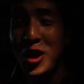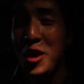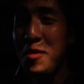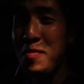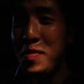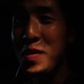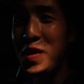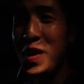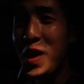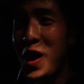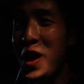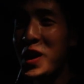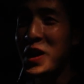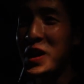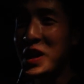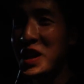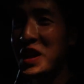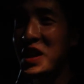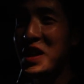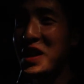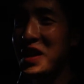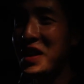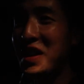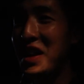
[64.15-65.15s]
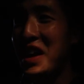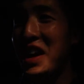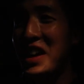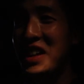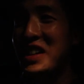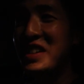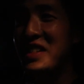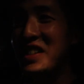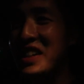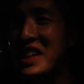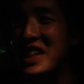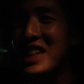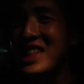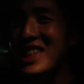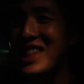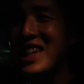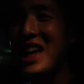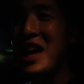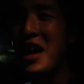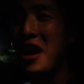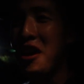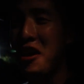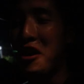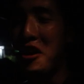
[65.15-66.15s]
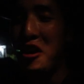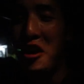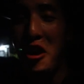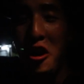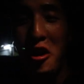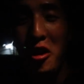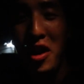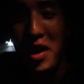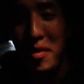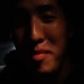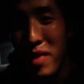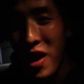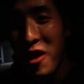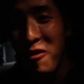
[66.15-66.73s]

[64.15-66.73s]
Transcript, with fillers: super dark in here. Anyways, knowing